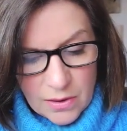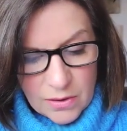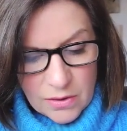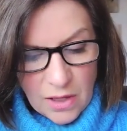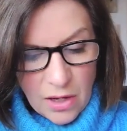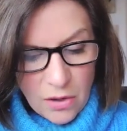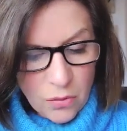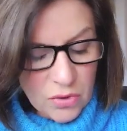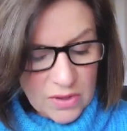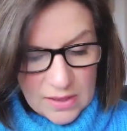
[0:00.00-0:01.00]
So,
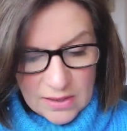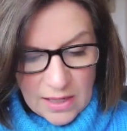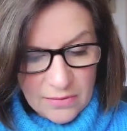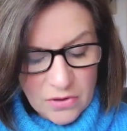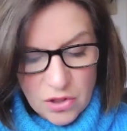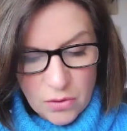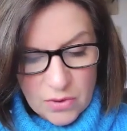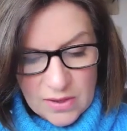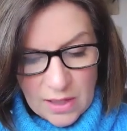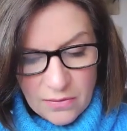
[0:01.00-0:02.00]
what does this have to do
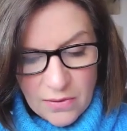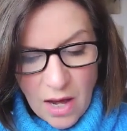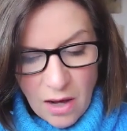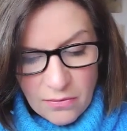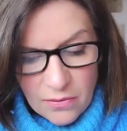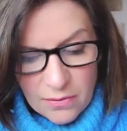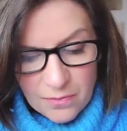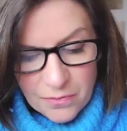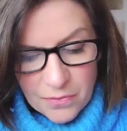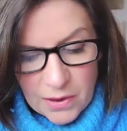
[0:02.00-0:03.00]
with self-love?
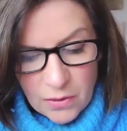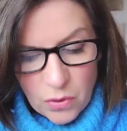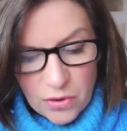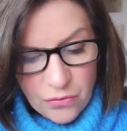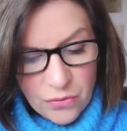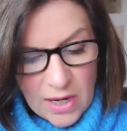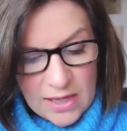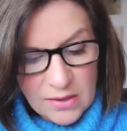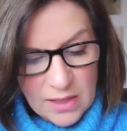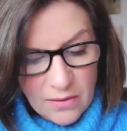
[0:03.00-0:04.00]
Well, the
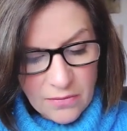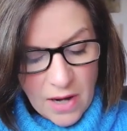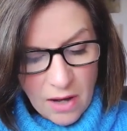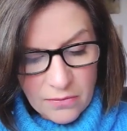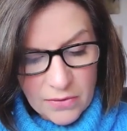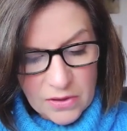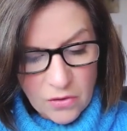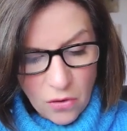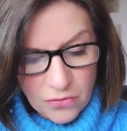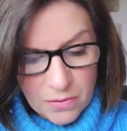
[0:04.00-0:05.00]
phrase self-love is
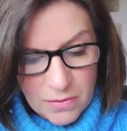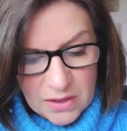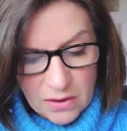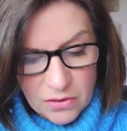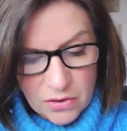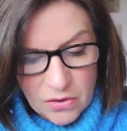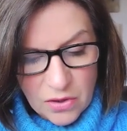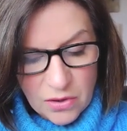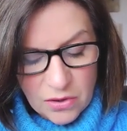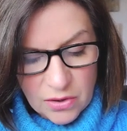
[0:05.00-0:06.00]
often
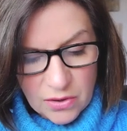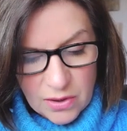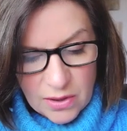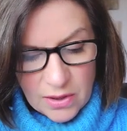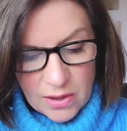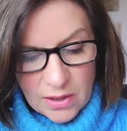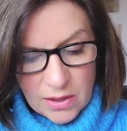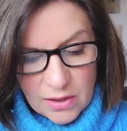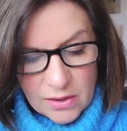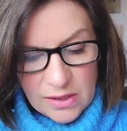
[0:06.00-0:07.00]
misunderstood.
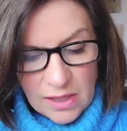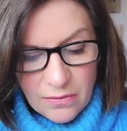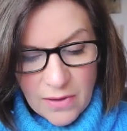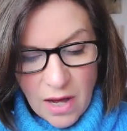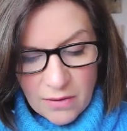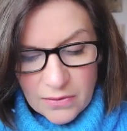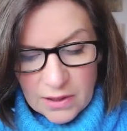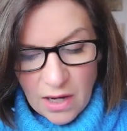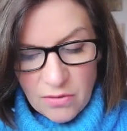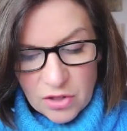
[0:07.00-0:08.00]
Self-love
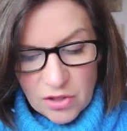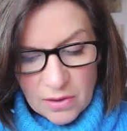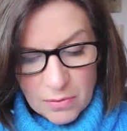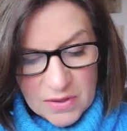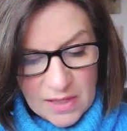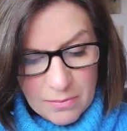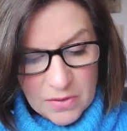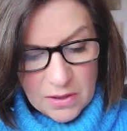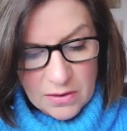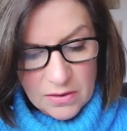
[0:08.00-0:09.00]
encourages
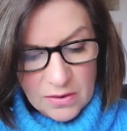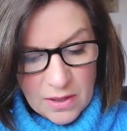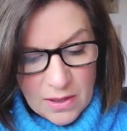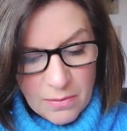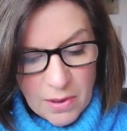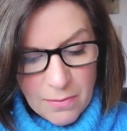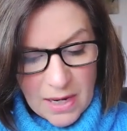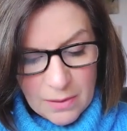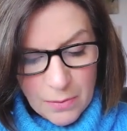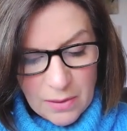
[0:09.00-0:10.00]
acceptance, but
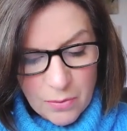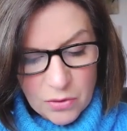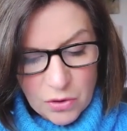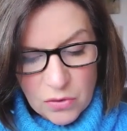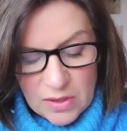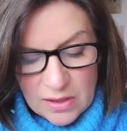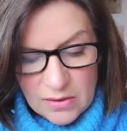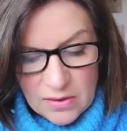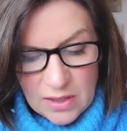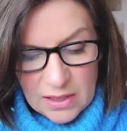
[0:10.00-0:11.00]
many people use this
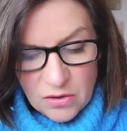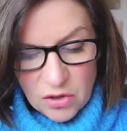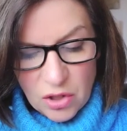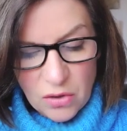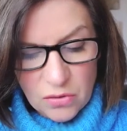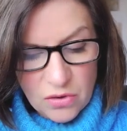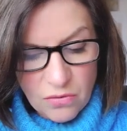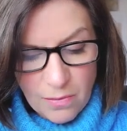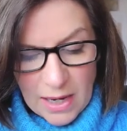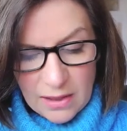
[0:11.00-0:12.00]
as an excuse to
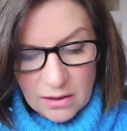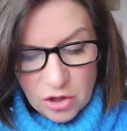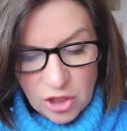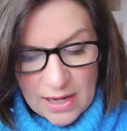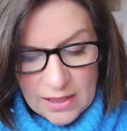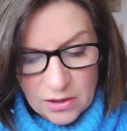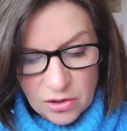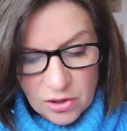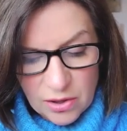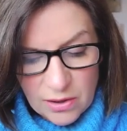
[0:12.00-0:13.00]
remain
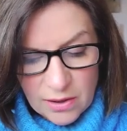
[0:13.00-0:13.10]
unchallenged.